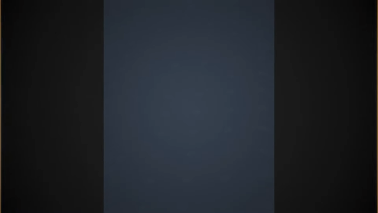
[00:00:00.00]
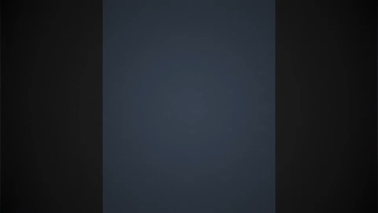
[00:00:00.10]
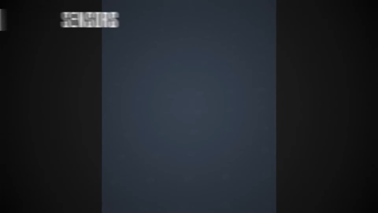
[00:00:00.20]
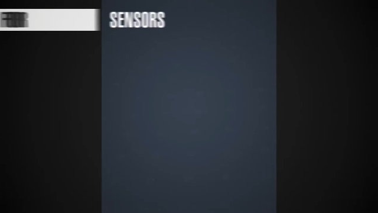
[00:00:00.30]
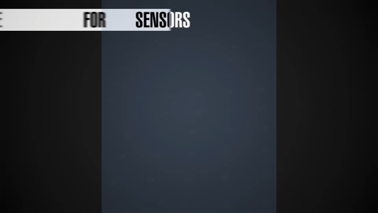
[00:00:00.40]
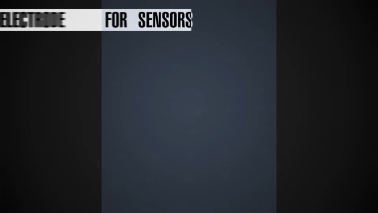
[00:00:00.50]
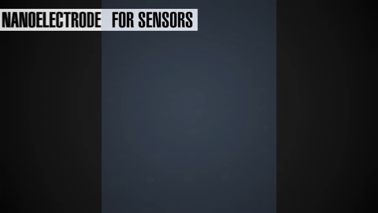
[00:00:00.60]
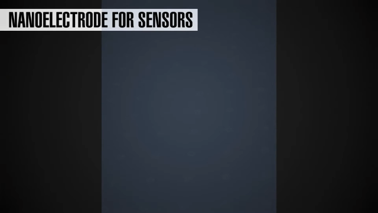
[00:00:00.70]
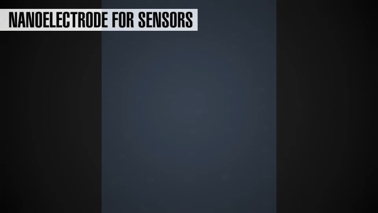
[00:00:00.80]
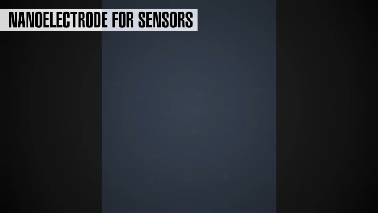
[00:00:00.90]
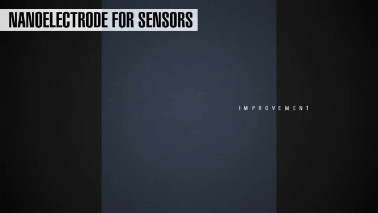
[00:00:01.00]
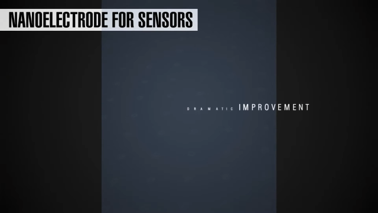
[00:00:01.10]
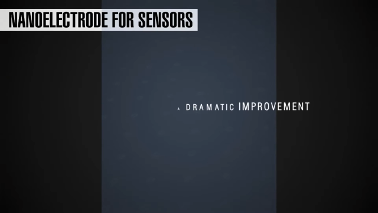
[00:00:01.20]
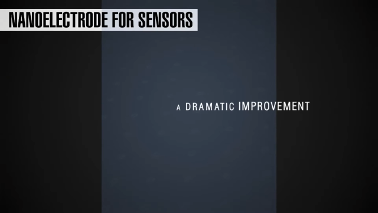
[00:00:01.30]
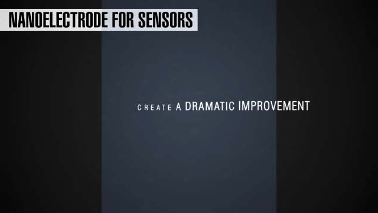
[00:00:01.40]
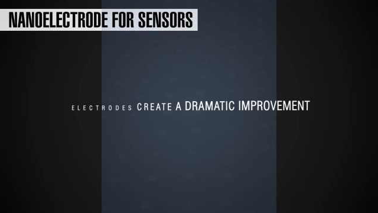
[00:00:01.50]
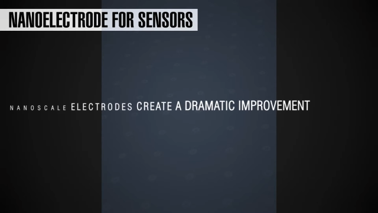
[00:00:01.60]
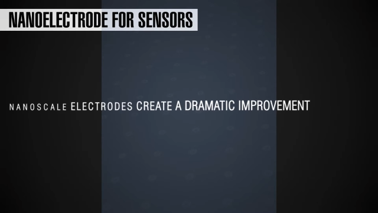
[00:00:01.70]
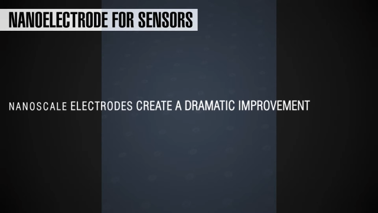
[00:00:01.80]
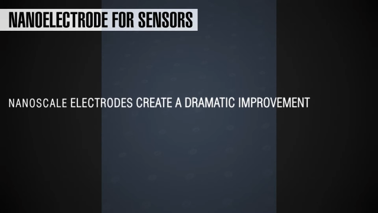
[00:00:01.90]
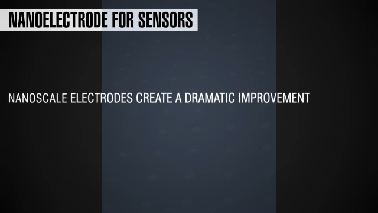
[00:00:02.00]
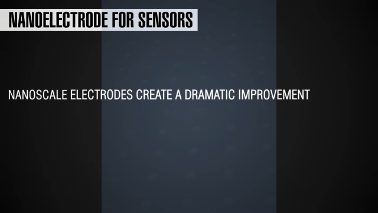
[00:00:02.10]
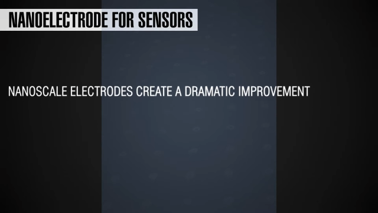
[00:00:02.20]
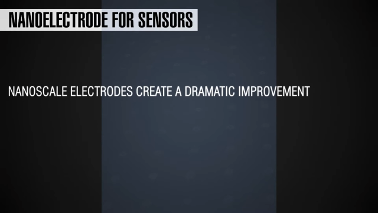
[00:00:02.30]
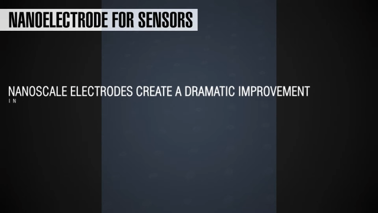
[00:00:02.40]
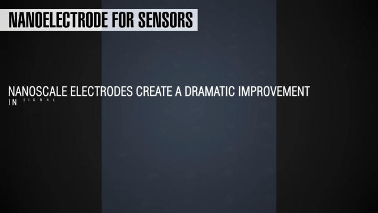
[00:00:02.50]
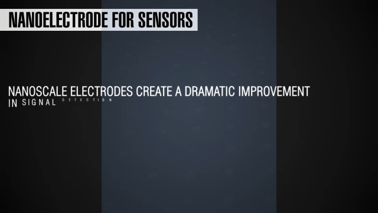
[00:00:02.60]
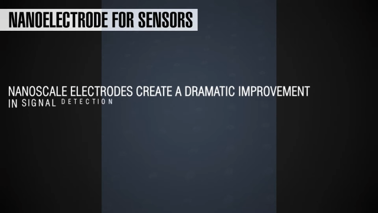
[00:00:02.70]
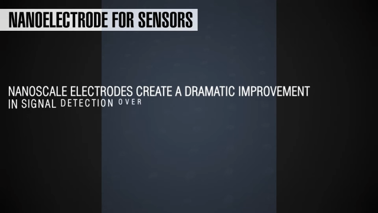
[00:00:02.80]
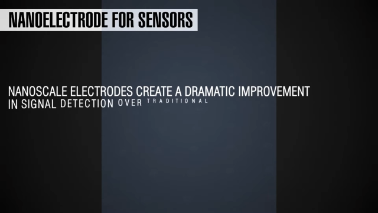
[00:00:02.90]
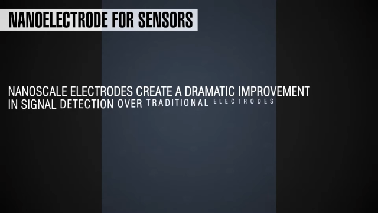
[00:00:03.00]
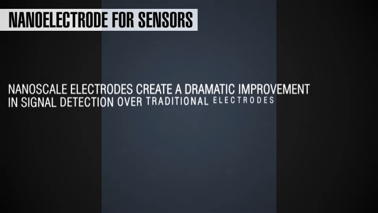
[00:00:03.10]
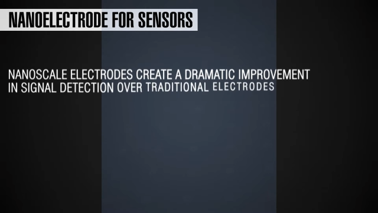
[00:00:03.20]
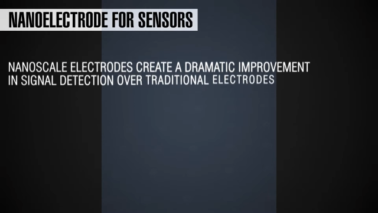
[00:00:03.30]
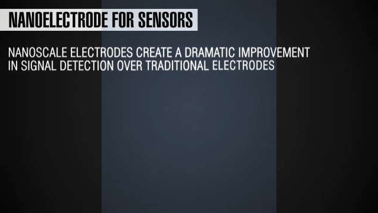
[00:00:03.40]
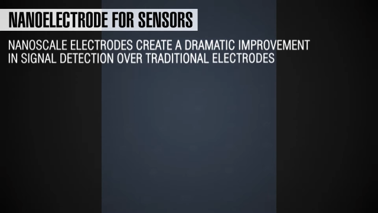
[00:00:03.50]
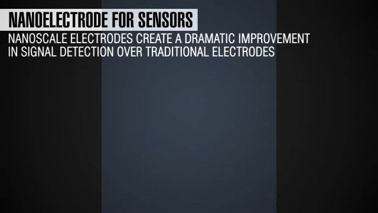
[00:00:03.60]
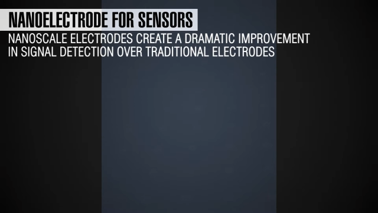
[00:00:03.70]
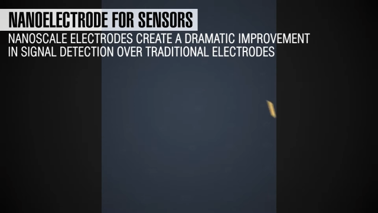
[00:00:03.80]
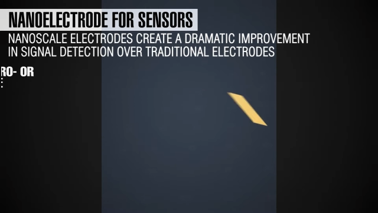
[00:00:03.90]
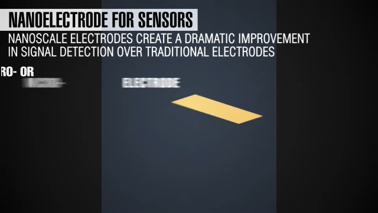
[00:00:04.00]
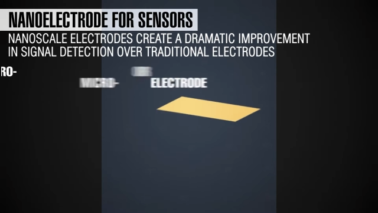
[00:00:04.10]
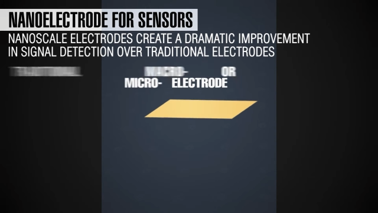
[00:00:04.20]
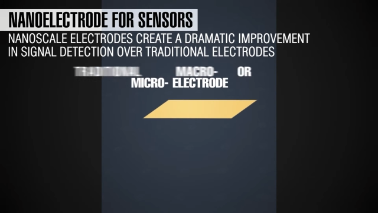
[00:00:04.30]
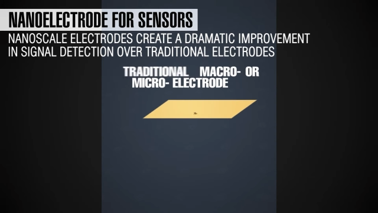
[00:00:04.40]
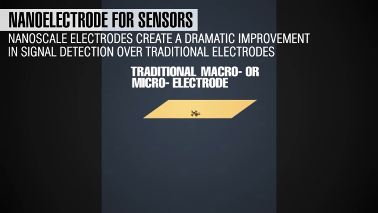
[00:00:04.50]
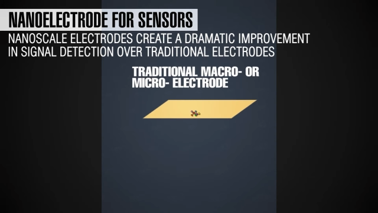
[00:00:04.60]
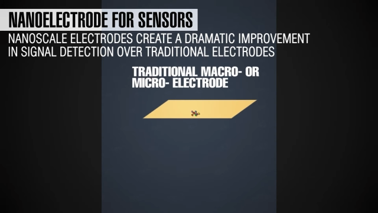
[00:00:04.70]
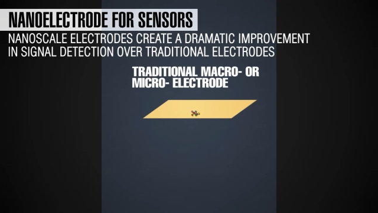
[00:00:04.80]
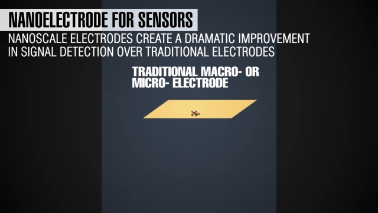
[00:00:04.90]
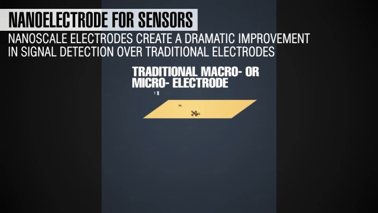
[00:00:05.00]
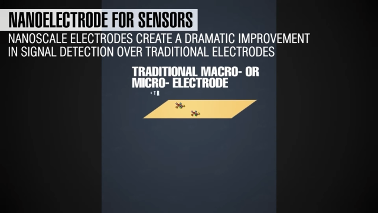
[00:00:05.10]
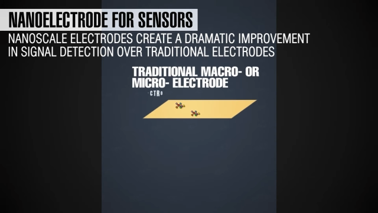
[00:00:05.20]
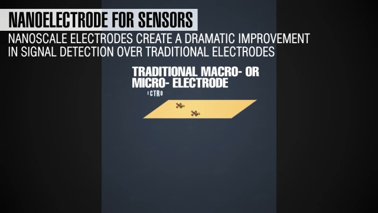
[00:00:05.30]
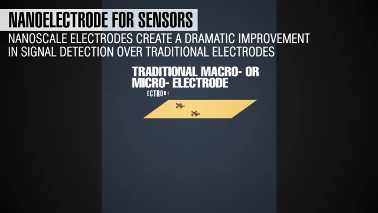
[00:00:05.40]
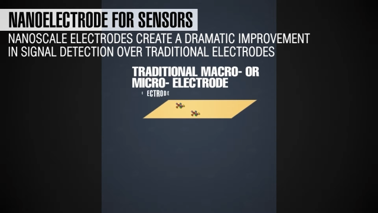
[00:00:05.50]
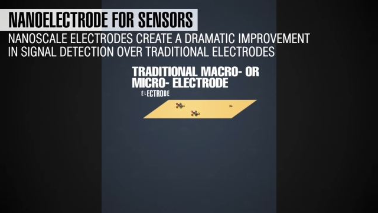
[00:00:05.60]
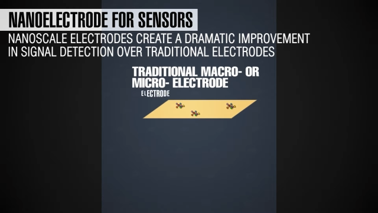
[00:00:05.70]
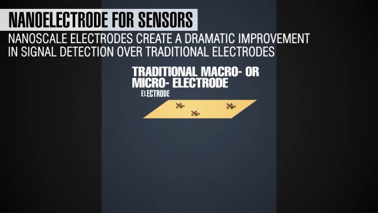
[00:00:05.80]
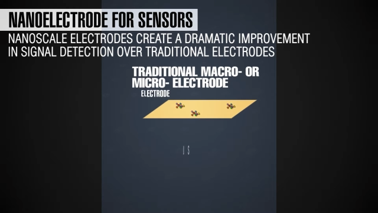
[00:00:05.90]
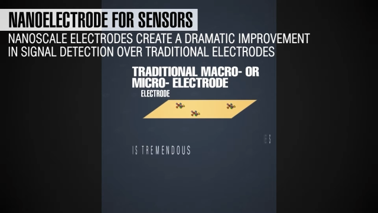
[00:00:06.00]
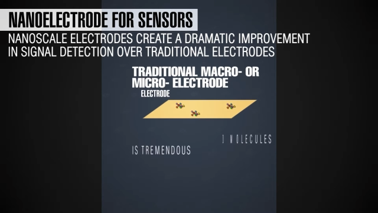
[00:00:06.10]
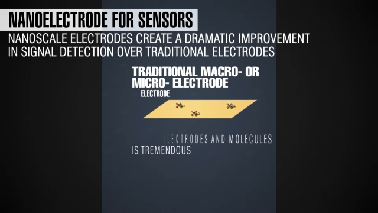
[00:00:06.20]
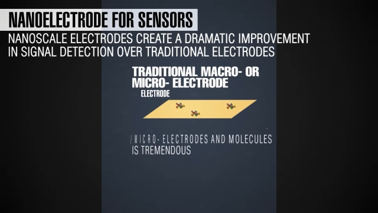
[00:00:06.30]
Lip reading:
Nobody's mouth can be seen.